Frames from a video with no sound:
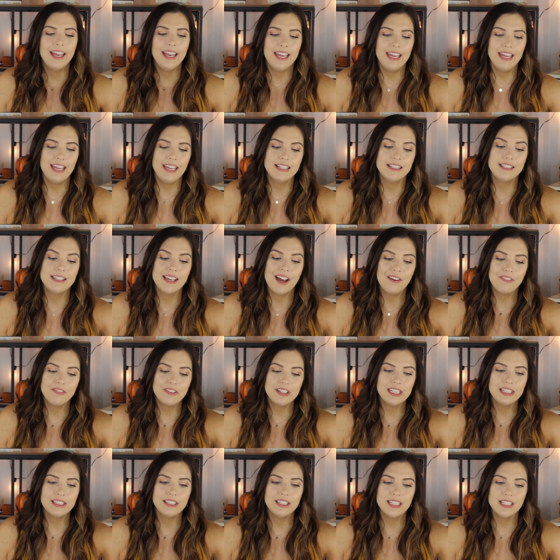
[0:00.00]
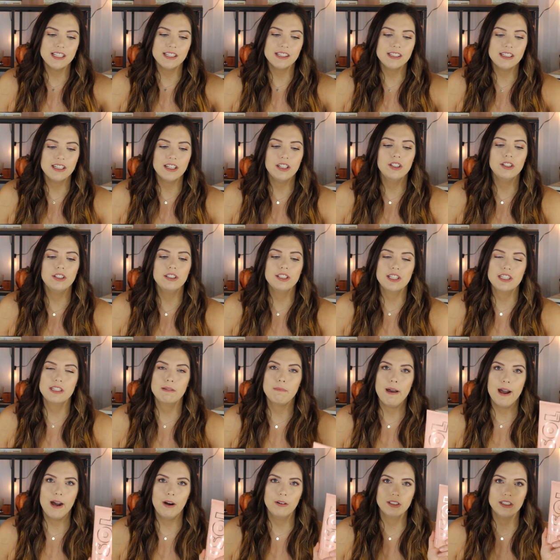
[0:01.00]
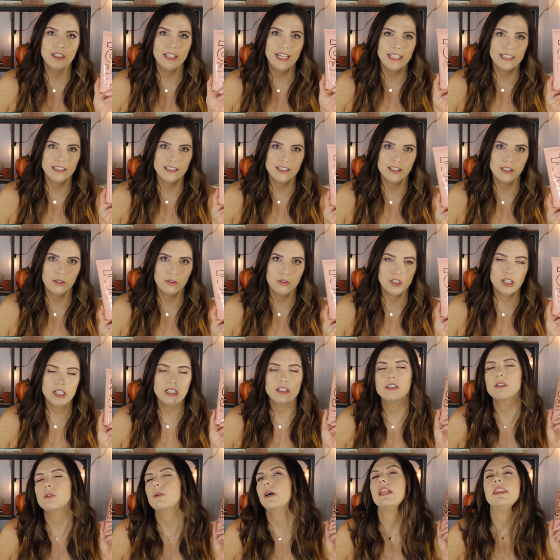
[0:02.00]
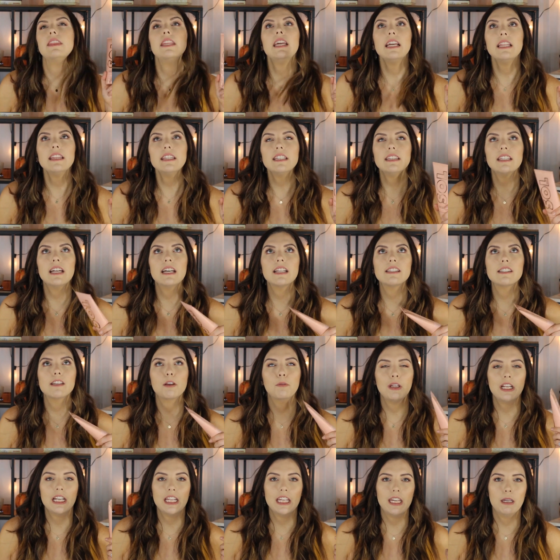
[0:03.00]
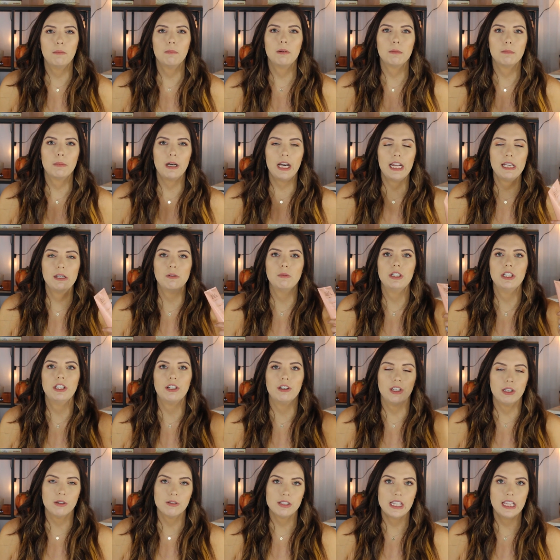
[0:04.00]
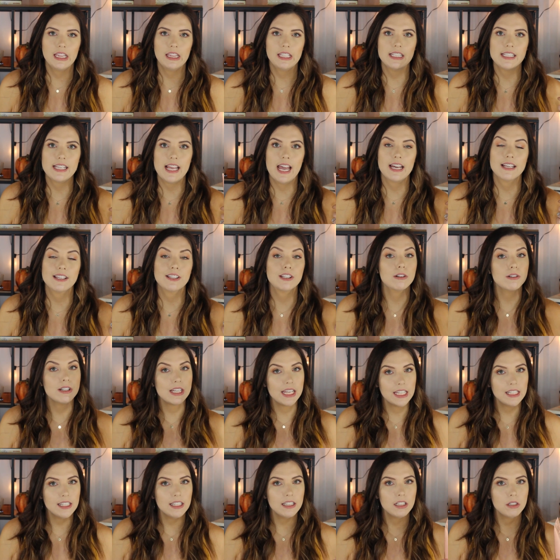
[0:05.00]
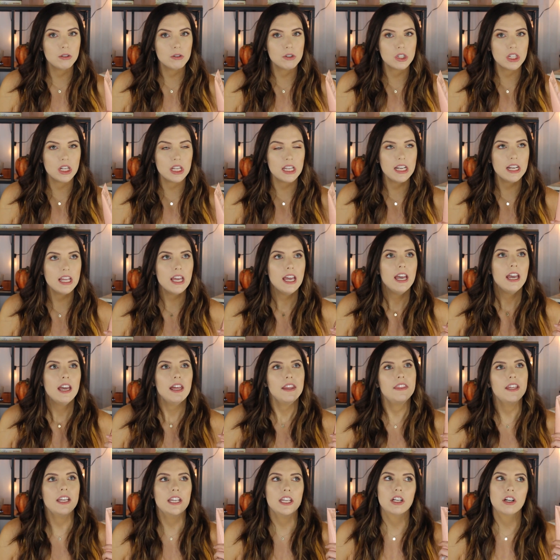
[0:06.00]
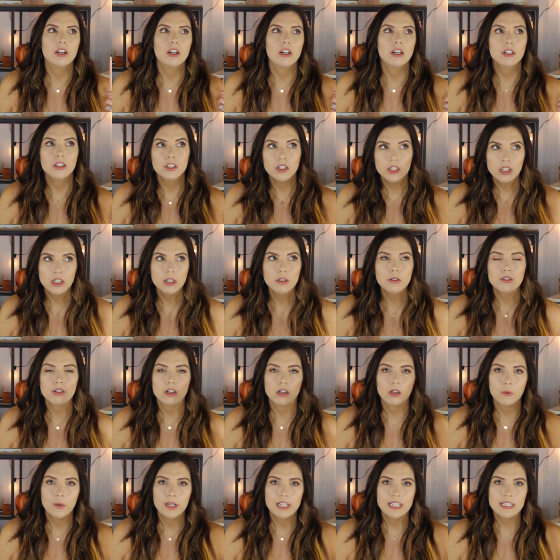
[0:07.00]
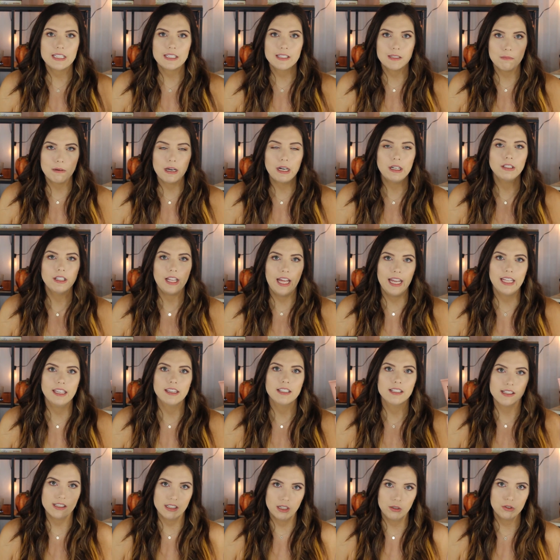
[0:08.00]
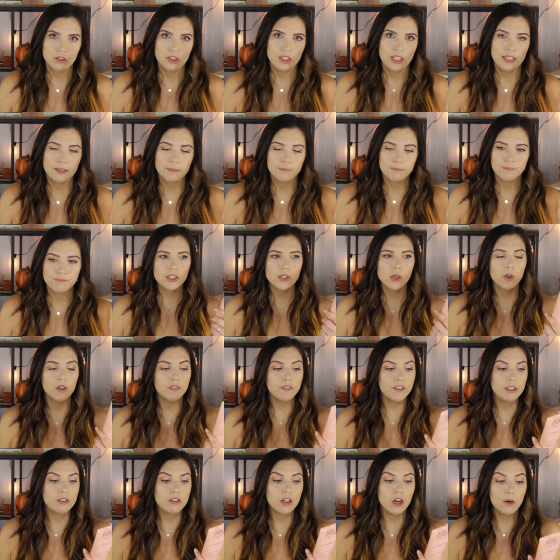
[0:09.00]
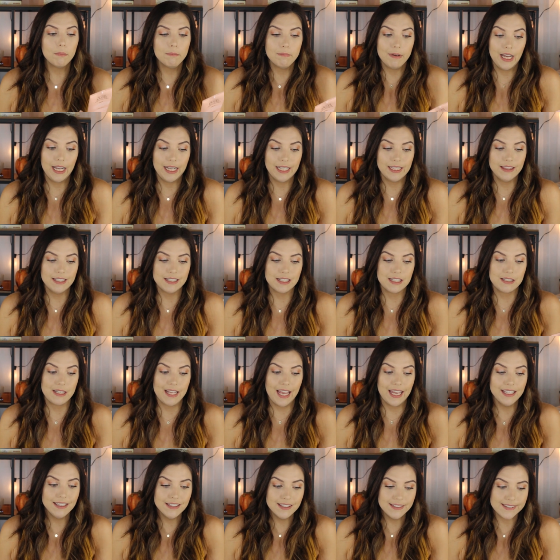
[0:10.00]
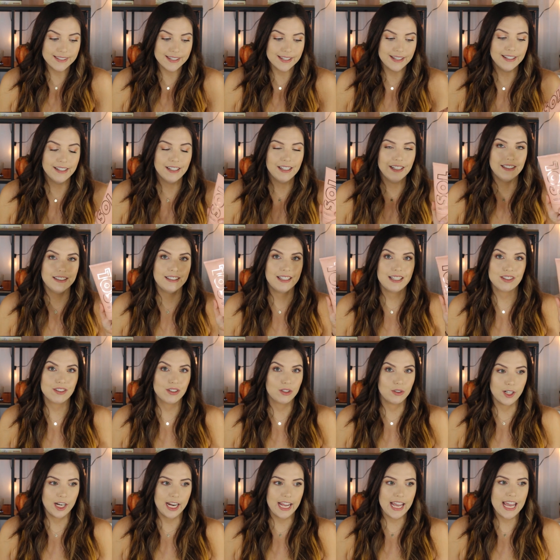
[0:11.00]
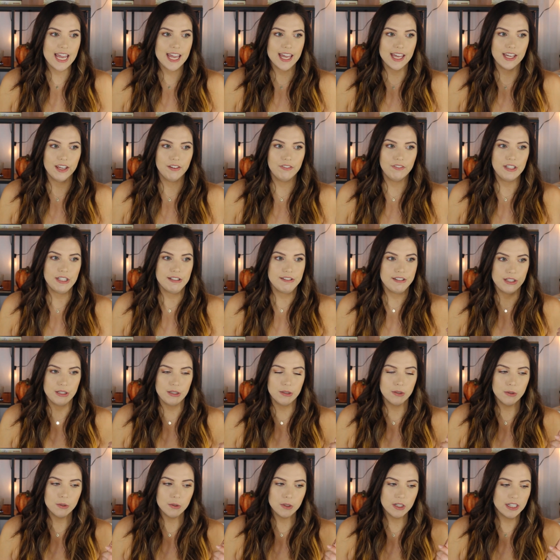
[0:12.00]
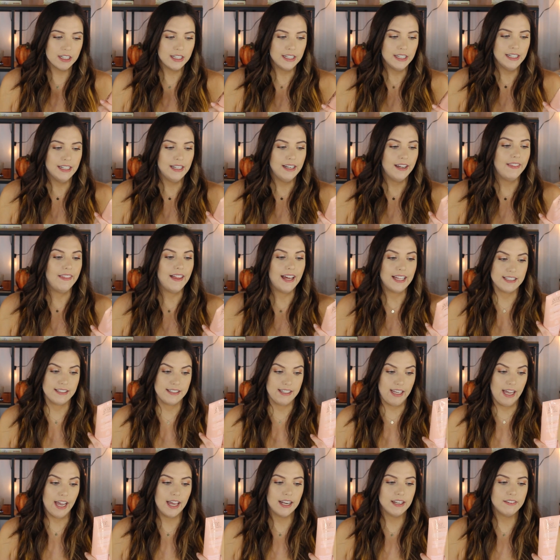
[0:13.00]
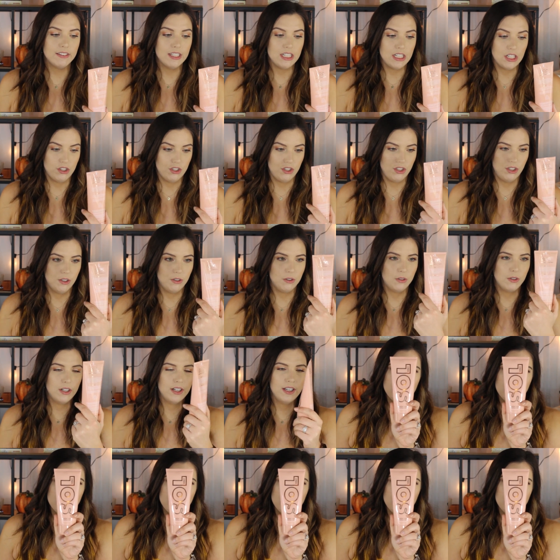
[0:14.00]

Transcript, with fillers: it definitely still smelled like this lotion. So I think that that's something to keep in mind when you're using this as your daily lotion, that your clothes are going to smell like this lotion. So if you don't mind the scent, that's great. If you do, that's kind of an issue.